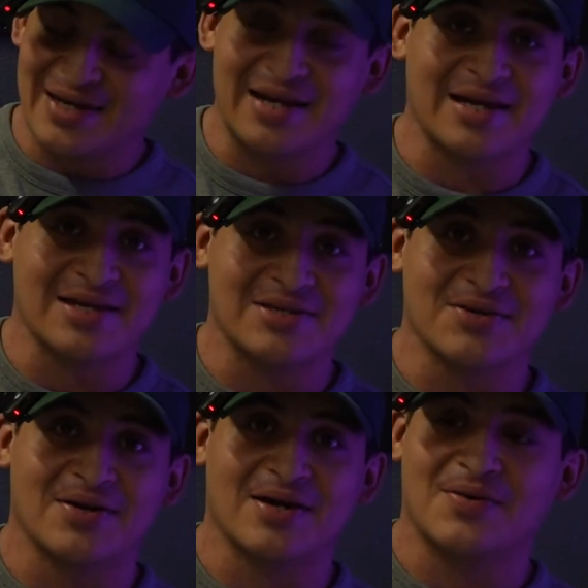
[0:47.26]
getting
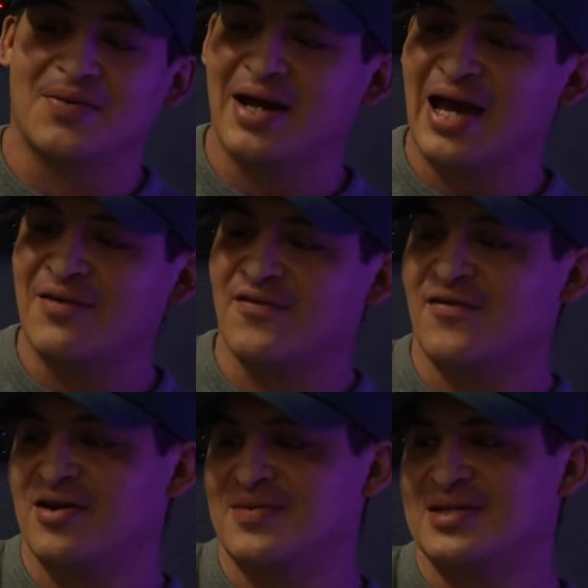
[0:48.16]
into it, what I have in
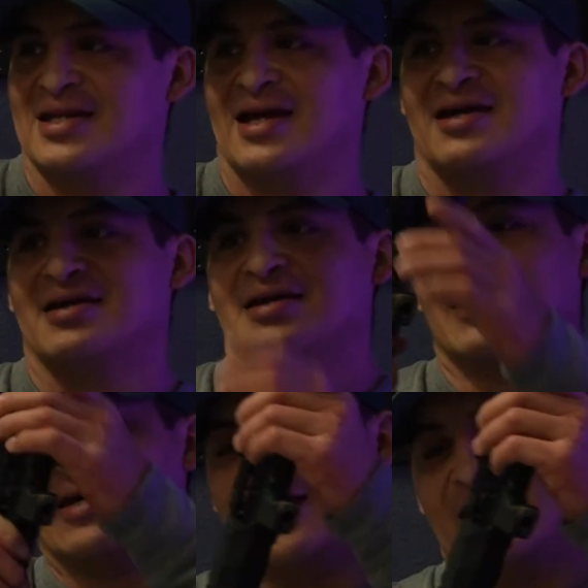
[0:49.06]
front of me today
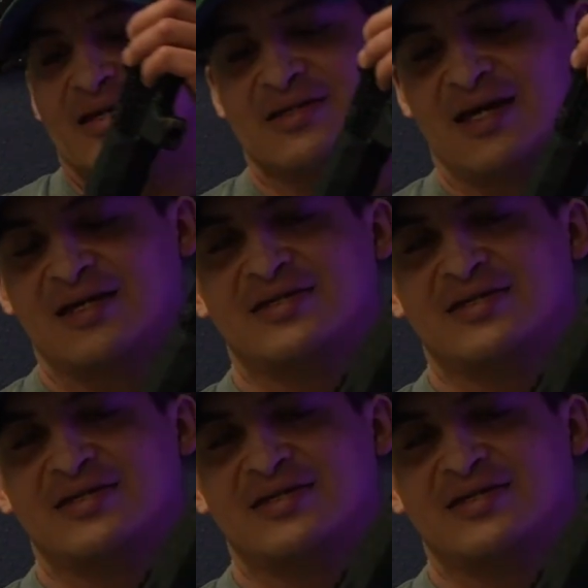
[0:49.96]
is a